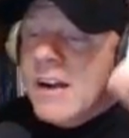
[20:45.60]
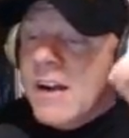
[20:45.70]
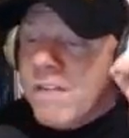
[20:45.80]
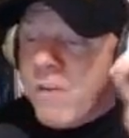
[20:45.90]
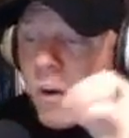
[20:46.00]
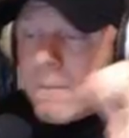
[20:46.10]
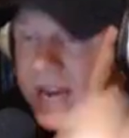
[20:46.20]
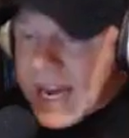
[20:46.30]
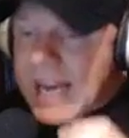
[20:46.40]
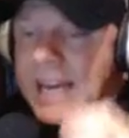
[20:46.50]
For
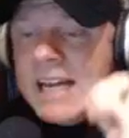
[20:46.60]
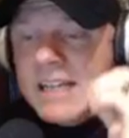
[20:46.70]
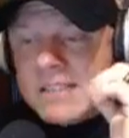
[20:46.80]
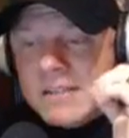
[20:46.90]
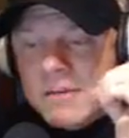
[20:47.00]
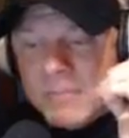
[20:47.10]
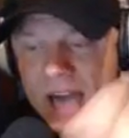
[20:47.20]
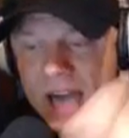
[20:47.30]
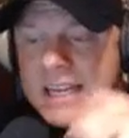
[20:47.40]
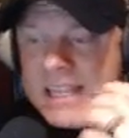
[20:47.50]
me, it's
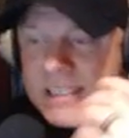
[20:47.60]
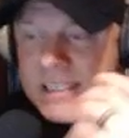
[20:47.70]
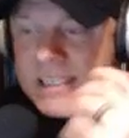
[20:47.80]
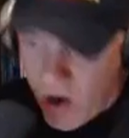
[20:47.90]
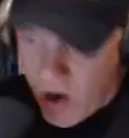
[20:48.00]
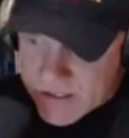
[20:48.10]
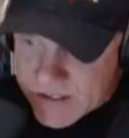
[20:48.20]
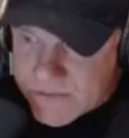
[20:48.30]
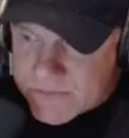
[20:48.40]
Bianchi's art.